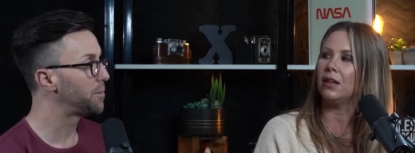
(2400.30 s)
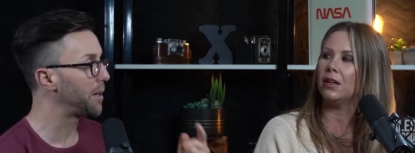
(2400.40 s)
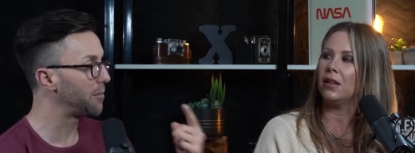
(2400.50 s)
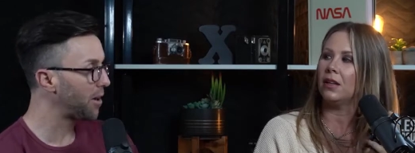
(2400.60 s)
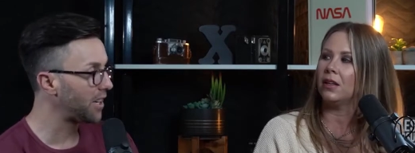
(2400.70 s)

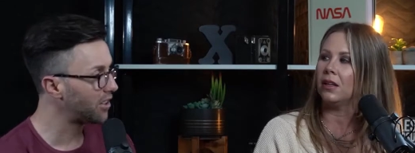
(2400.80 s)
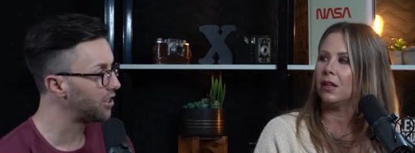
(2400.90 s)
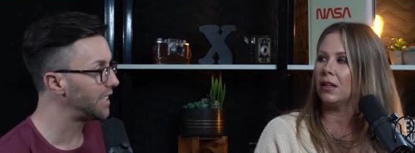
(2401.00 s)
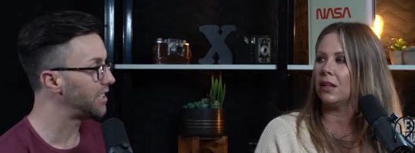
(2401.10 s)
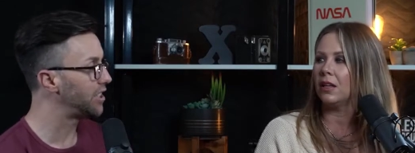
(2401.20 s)
Speaker 1: Spend the money on
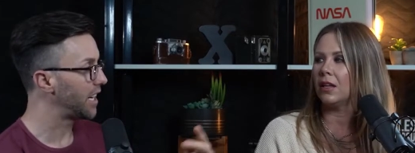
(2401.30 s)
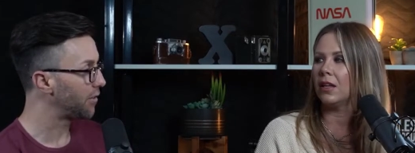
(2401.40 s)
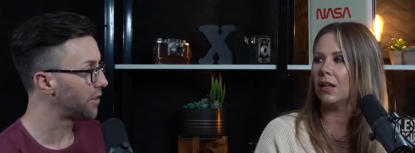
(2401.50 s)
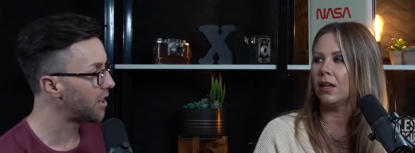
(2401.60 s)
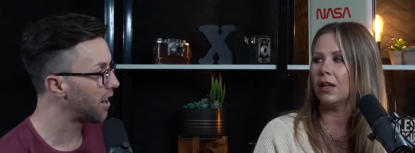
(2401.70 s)
your DJ,
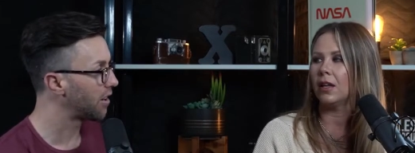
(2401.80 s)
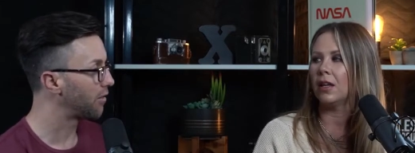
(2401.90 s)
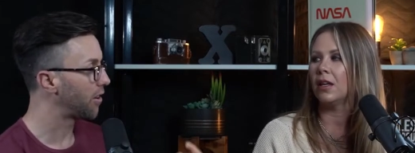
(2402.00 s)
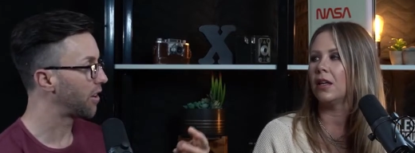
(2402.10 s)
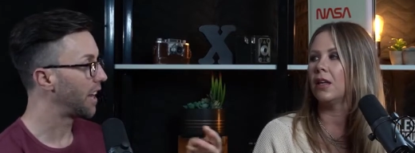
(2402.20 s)
your
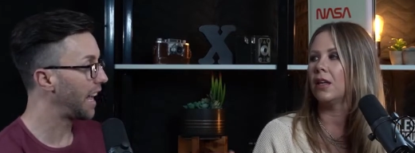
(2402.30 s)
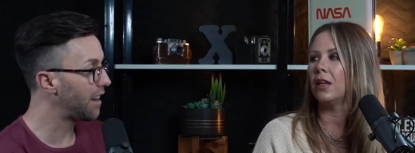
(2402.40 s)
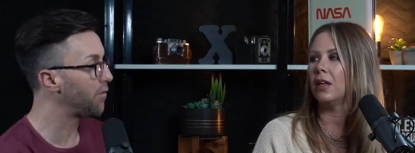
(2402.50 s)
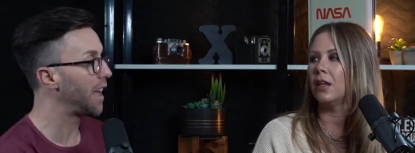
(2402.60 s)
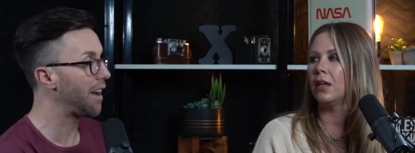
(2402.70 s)
photographer,
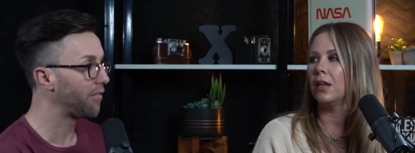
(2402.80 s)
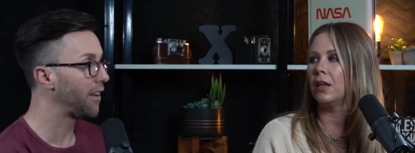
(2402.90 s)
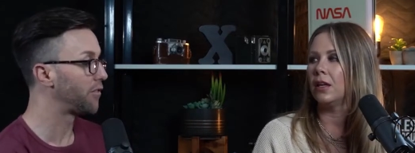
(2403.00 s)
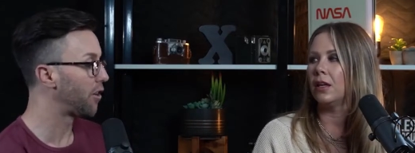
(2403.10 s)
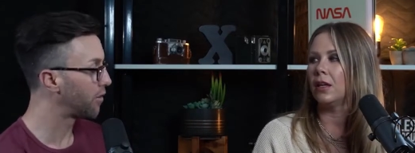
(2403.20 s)
and if you have
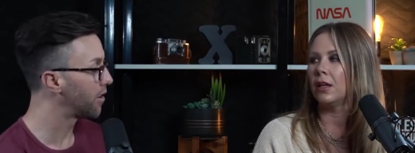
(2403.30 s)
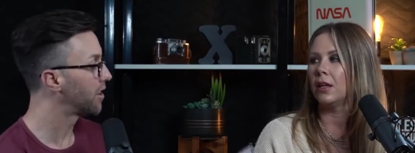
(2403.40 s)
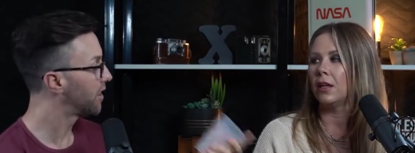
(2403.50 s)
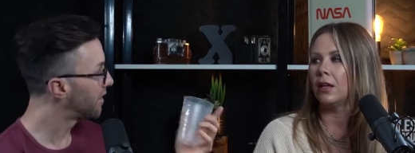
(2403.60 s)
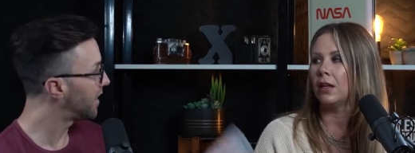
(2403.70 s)

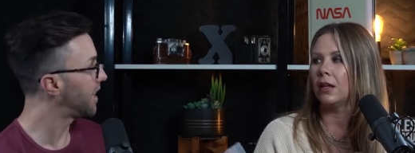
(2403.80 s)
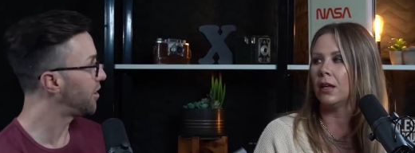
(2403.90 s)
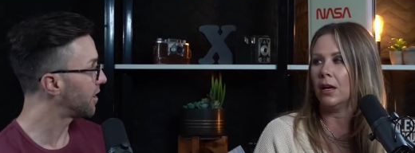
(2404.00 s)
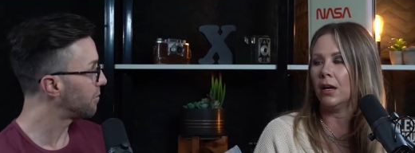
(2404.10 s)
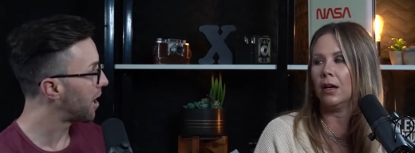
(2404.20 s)
leftover, then
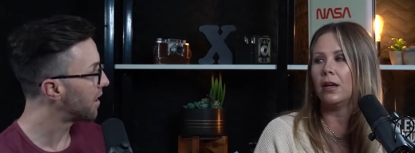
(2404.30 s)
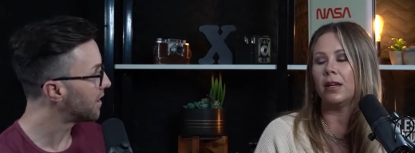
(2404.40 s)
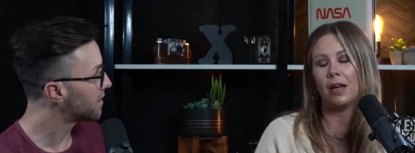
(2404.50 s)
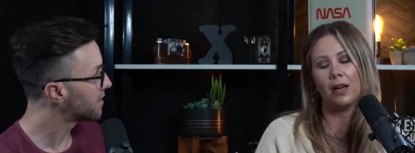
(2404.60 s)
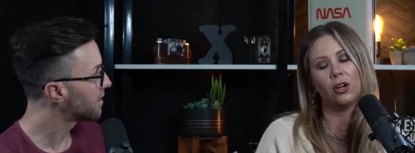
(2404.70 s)
you could buy
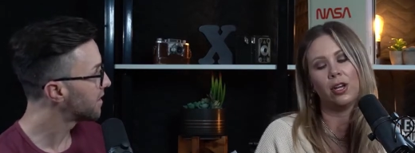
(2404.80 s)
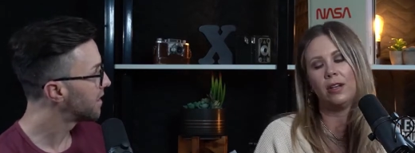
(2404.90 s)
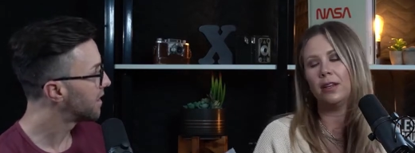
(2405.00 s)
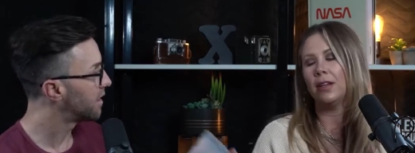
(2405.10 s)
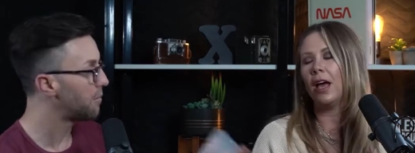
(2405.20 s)
this.
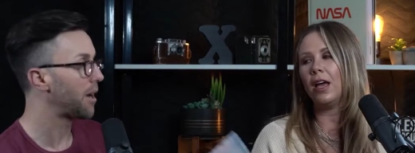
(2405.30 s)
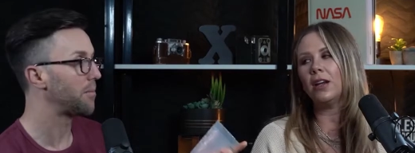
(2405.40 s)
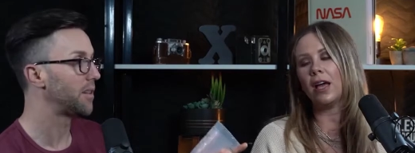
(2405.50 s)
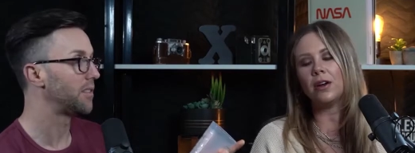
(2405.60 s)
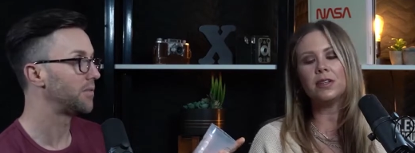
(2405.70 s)
Agreed. In my
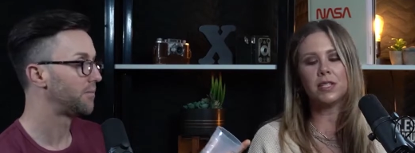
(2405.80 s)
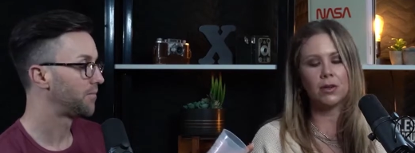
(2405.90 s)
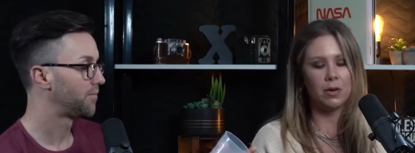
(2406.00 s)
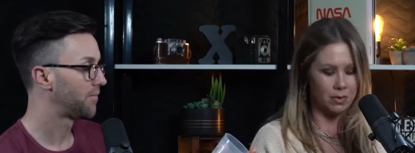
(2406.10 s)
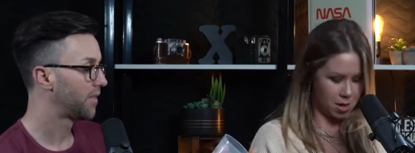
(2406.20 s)
I opinion, I don't
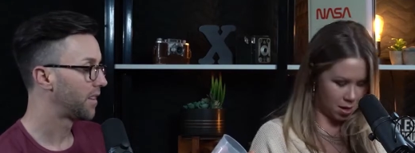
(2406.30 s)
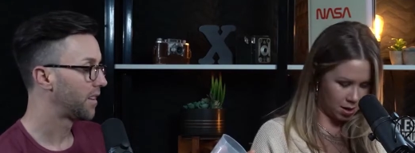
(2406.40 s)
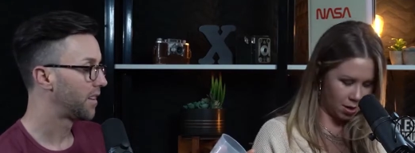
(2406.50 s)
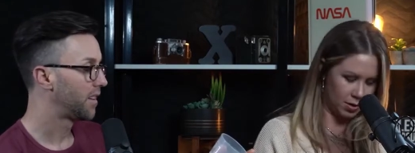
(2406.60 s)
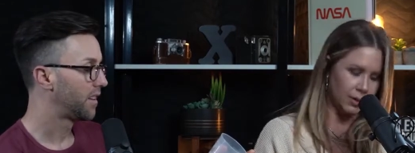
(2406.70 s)
Speaker 2: disagree with that.
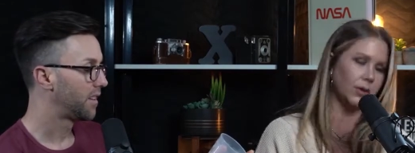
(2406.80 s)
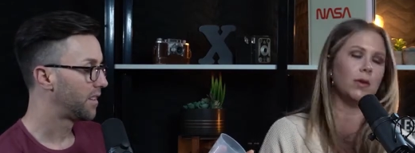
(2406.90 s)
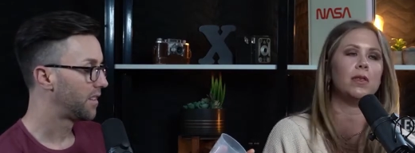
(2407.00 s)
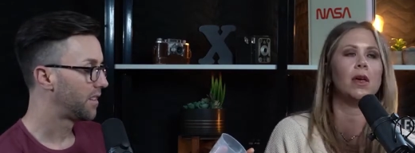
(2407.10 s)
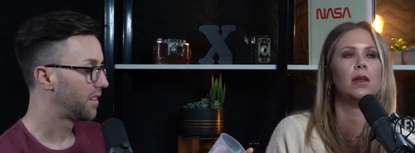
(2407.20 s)
I don't
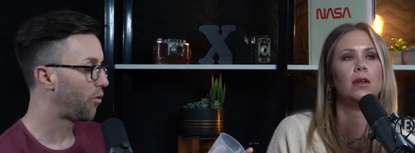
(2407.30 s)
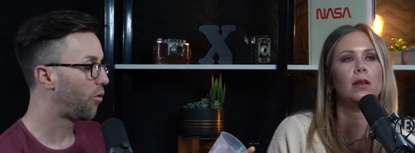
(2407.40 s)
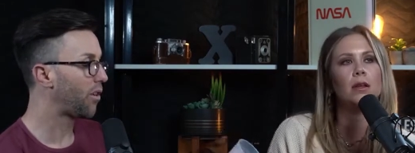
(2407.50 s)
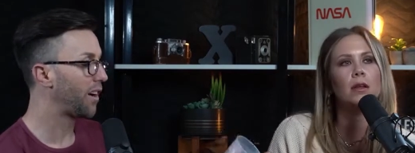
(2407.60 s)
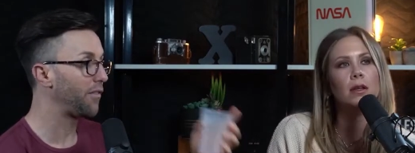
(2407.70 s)
disagree with that.
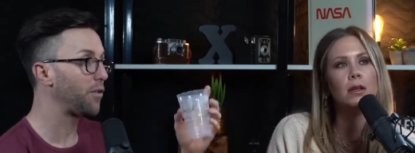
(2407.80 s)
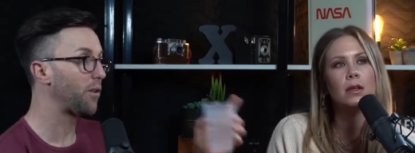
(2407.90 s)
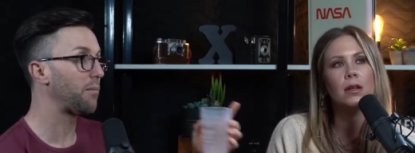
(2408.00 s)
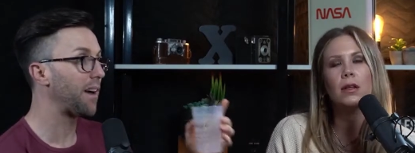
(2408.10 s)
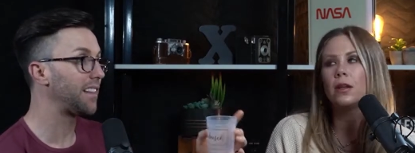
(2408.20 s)
Speaker 1: Or if
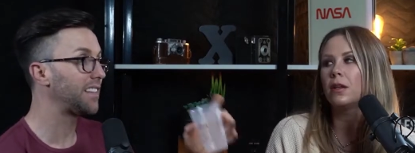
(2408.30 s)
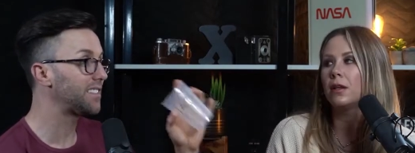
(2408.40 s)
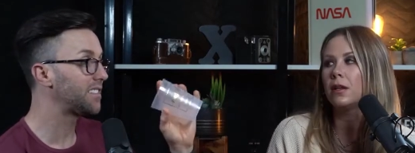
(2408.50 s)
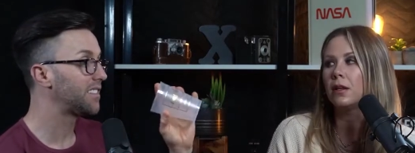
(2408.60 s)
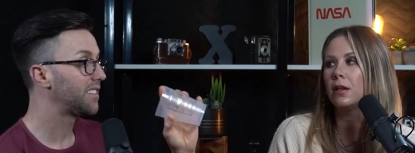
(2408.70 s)
you want to buy
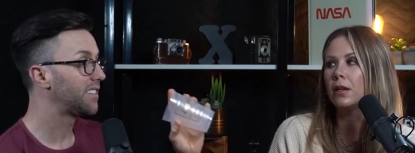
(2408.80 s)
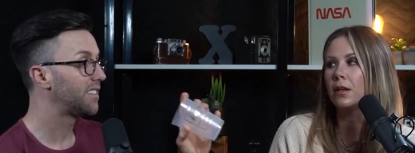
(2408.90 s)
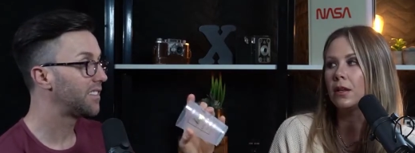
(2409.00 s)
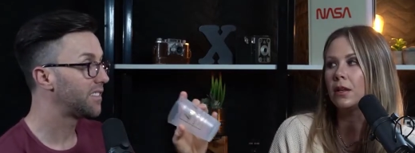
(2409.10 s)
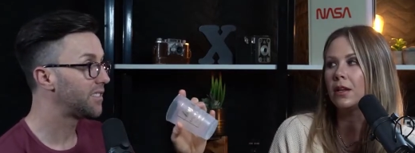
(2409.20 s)
this,
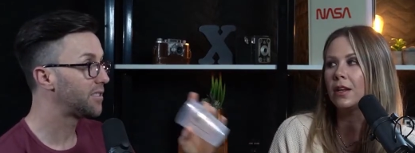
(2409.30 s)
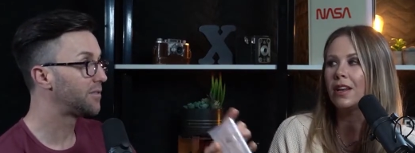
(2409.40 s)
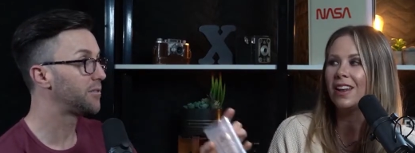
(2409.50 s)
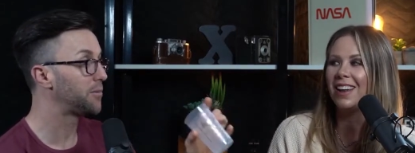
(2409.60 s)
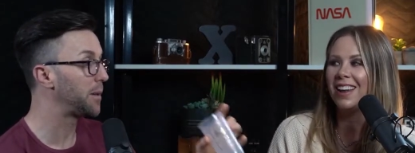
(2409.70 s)

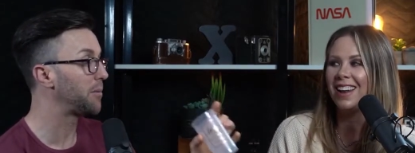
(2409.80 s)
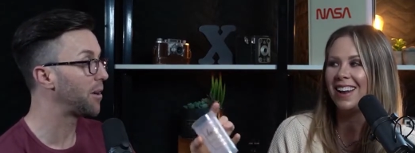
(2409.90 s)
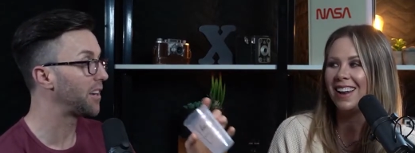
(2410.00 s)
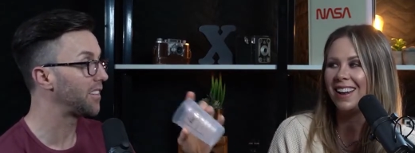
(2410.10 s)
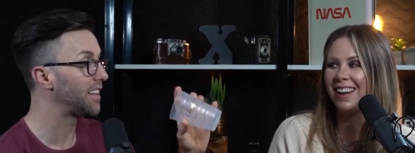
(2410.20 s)
spend the
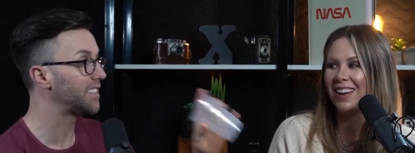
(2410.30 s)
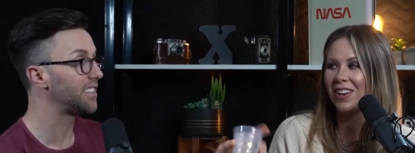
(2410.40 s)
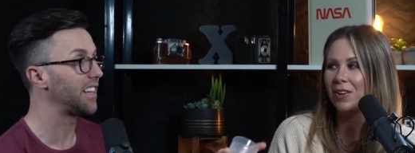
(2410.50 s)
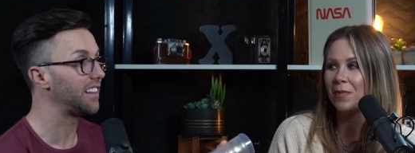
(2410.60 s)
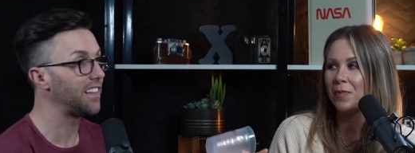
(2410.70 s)
money on
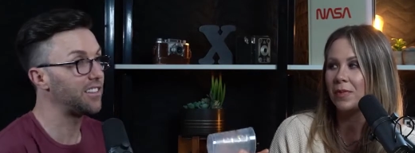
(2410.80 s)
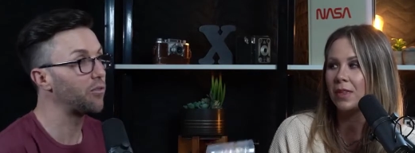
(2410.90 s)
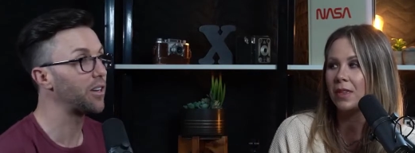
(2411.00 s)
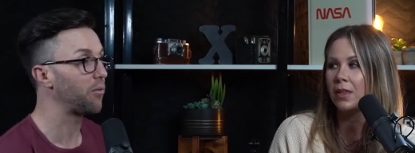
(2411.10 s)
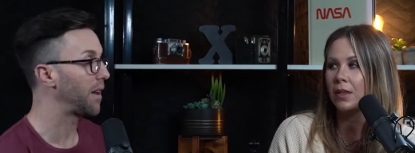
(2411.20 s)
this, and then
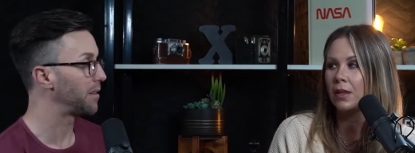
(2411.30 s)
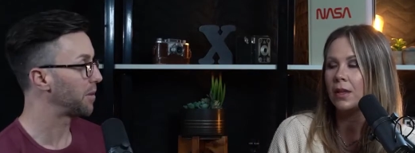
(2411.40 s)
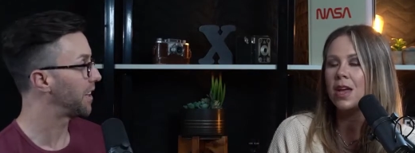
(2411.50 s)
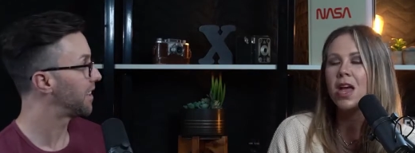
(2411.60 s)
don't get a wedding